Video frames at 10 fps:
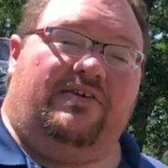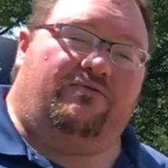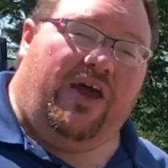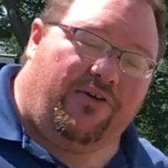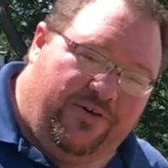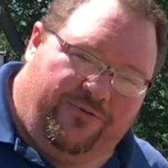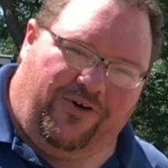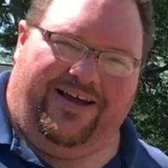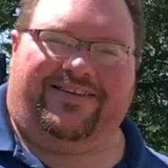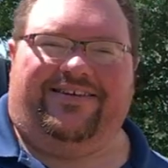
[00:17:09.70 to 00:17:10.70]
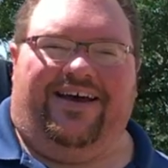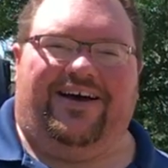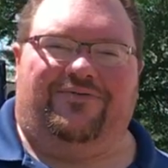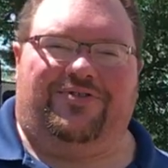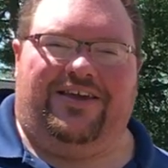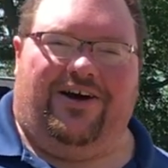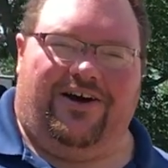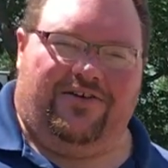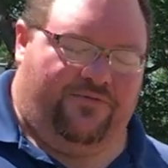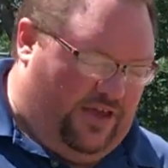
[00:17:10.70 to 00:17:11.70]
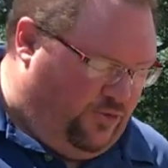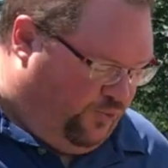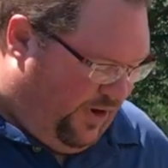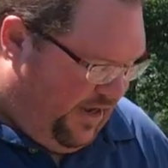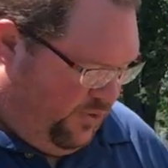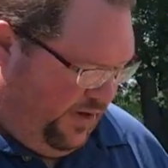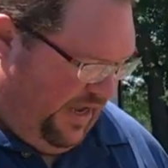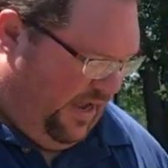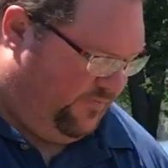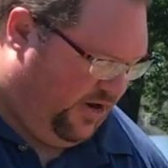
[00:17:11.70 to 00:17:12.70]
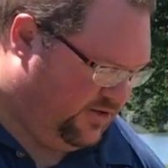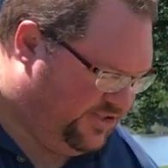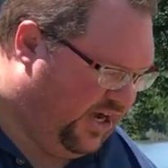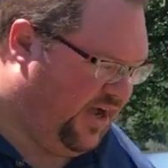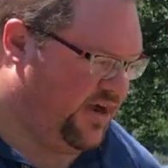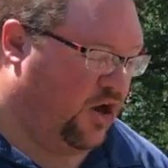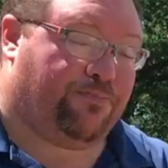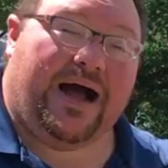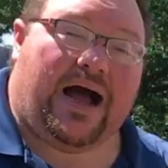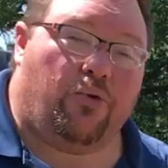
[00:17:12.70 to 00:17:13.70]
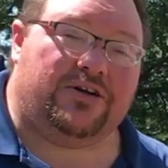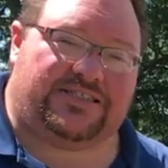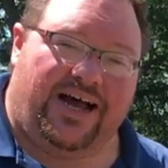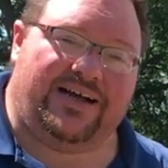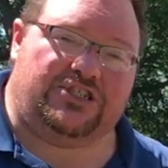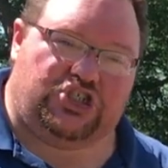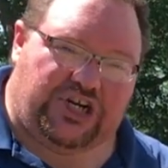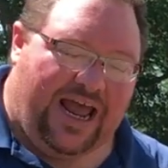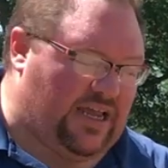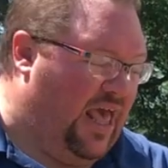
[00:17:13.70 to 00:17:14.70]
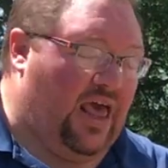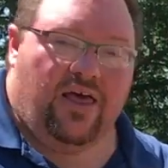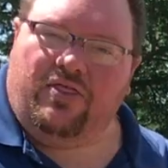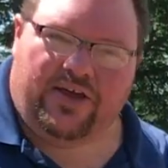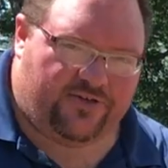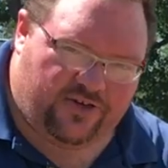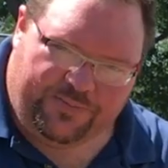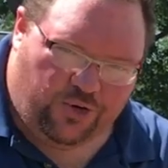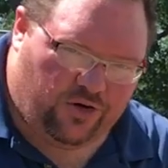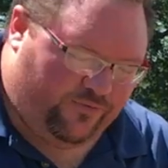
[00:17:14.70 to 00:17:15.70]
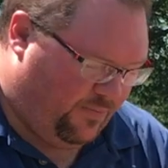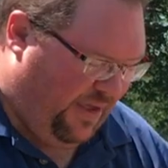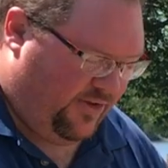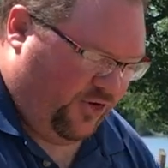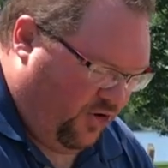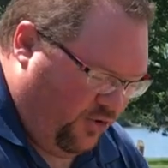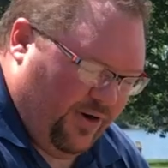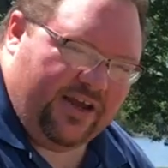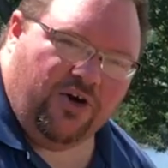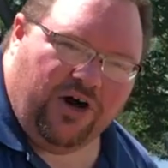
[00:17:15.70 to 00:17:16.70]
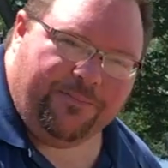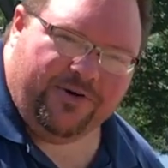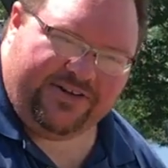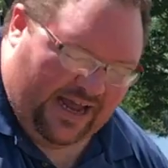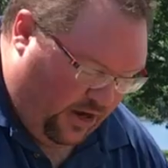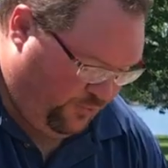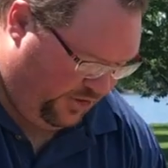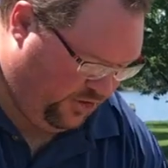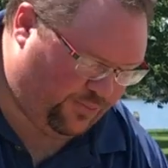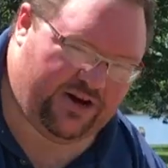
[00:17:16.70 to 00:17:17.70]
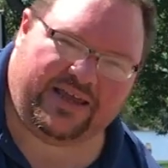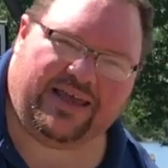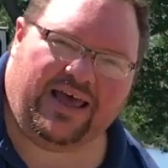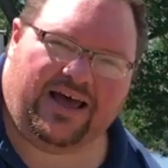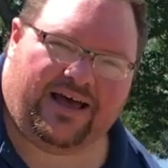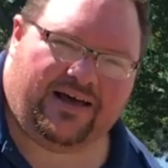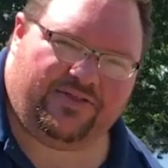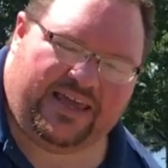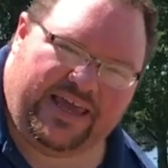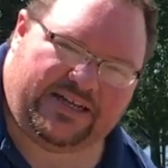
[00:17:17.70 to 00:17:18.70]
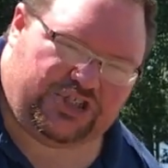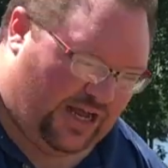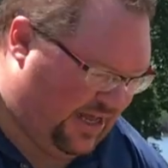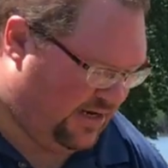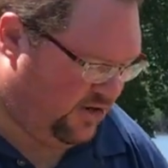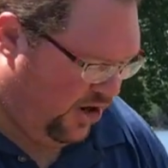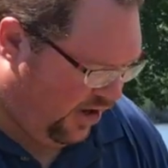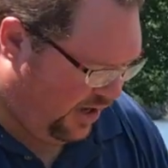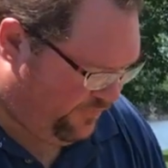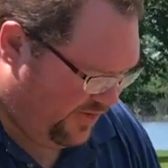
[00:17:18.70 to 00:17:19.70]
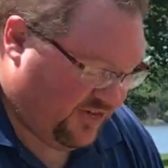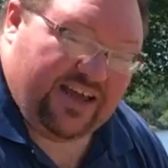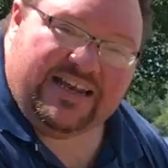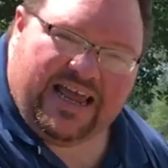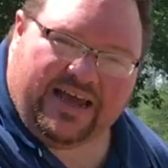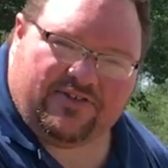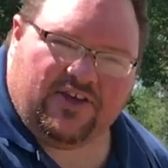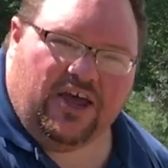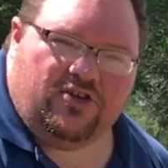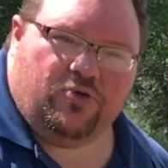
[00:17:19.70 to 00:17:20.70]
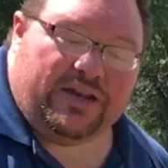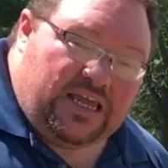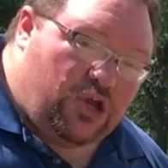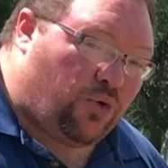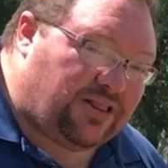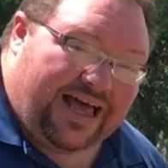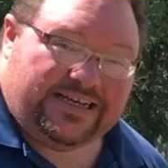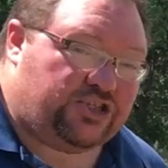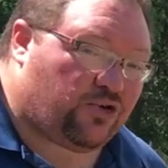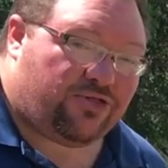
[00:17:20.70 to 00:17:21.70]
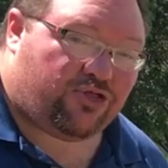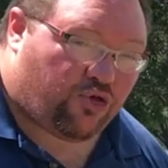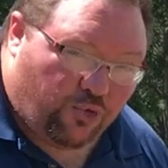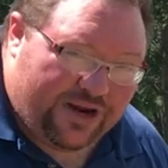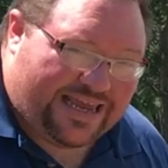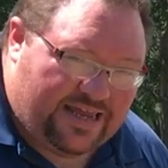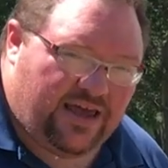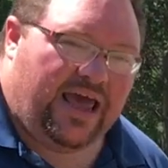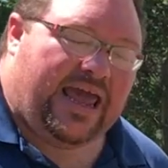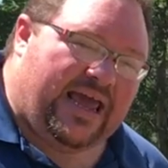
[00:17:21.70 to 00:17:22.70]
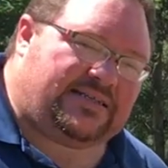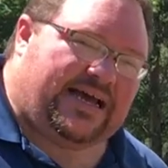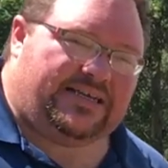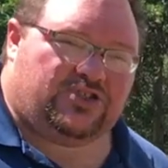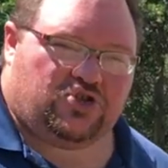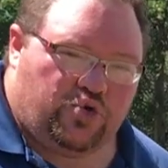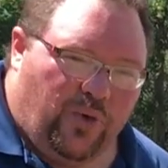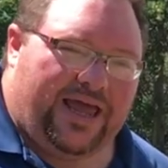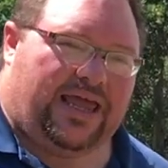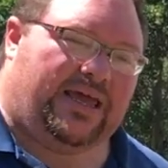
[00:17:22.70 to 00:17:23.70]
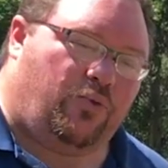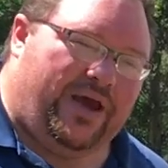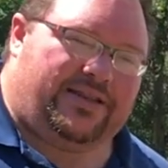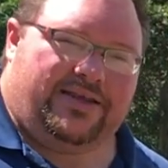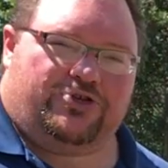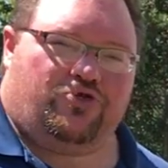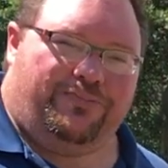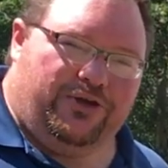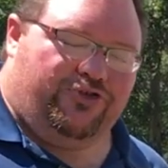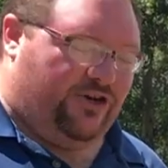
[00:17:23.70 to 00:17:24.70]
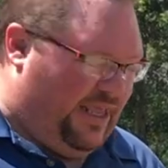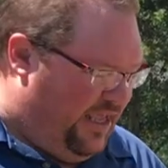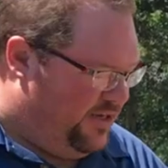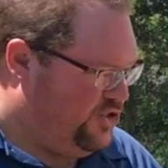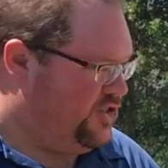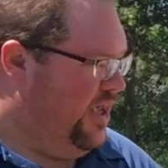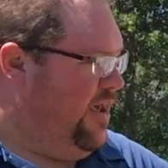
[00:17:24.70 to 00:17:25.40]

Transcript: the very front of the RV rig. We have our tongue, our power tongue jack. This is beautiful. Makes the whole rig go up or down when you're putting uh, the hitch on and off. This connects to an equalizer three anti-sway and weight distribution hitch.